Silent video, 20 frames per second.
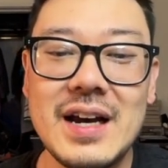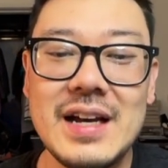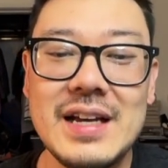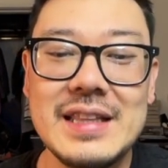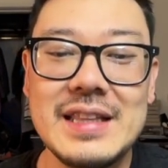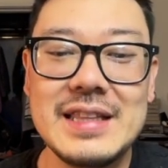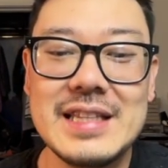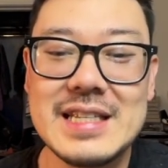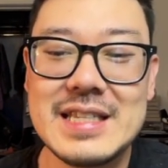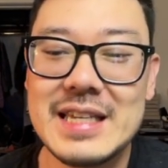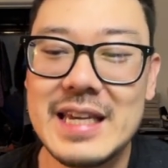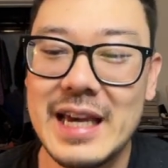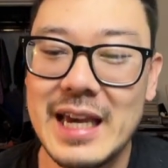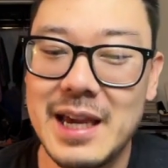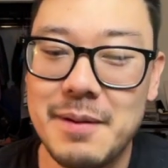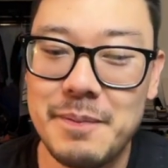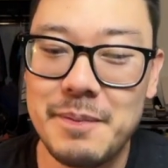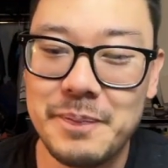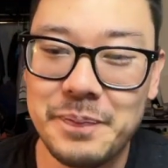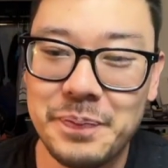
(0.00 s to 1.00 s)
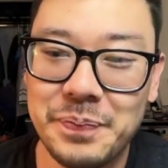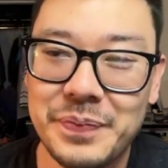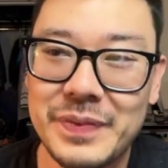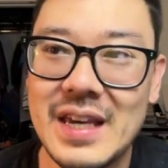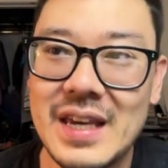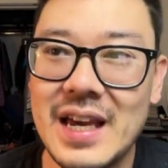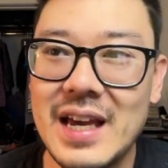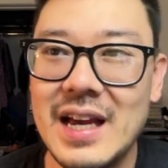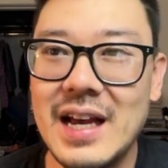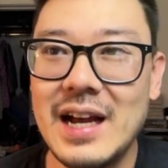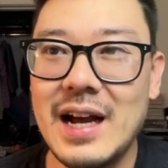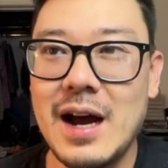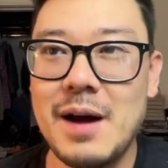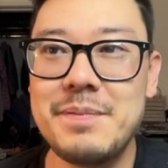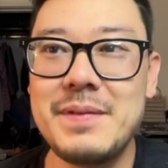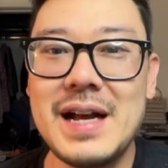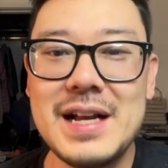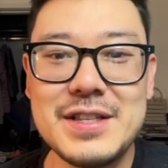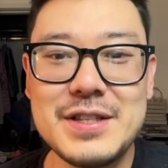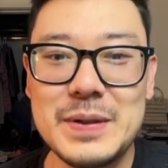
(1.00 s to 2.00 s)
In this game, I'm
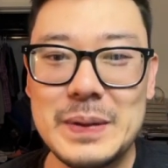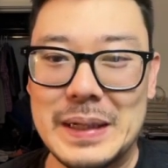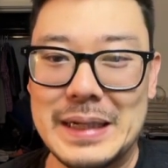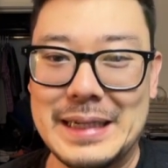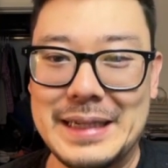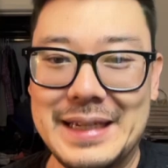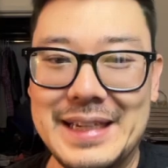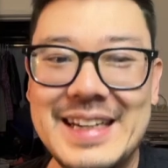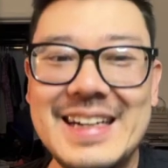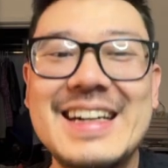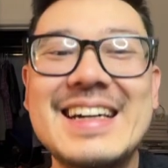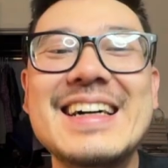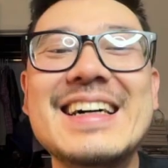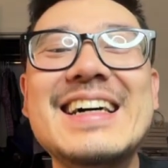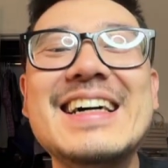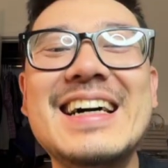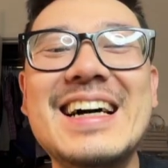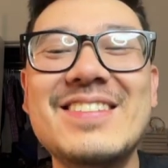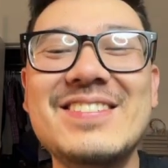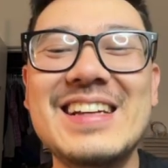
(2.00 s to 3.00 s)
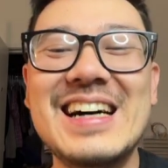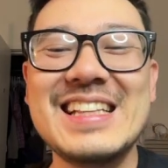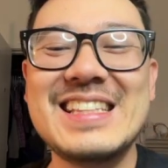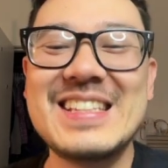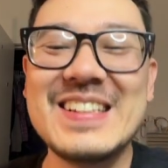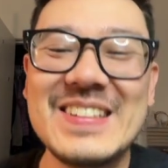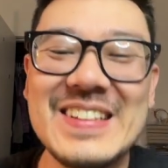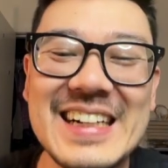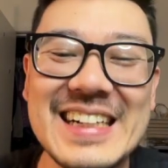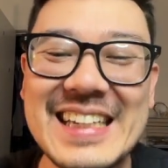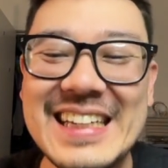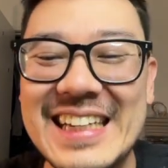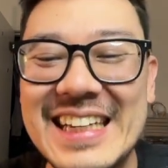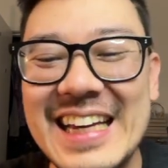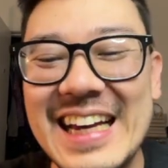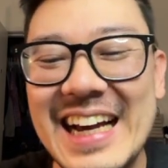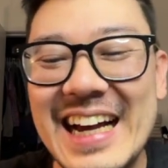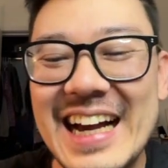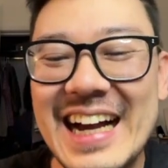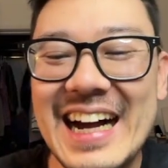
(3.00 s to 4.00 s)
not so lucky. I'm not so lucky.
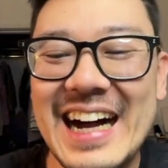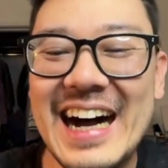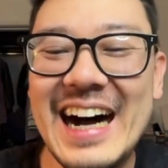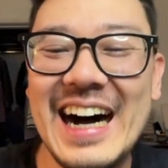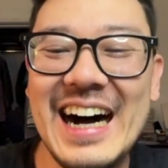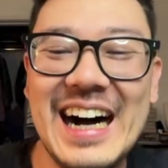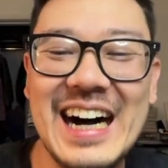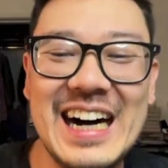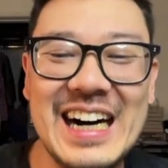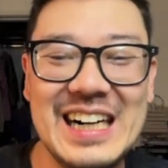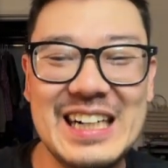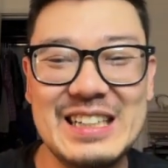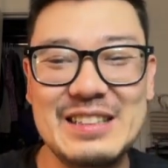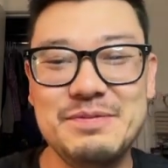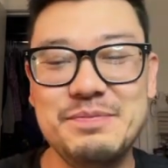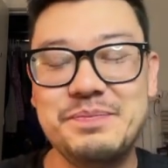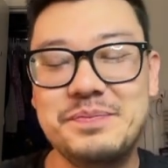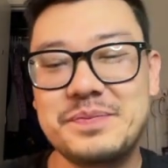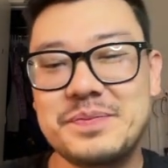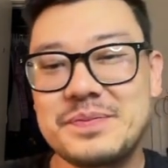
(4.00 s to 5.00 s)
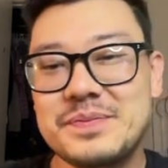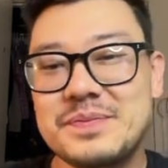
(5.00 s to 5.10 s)
So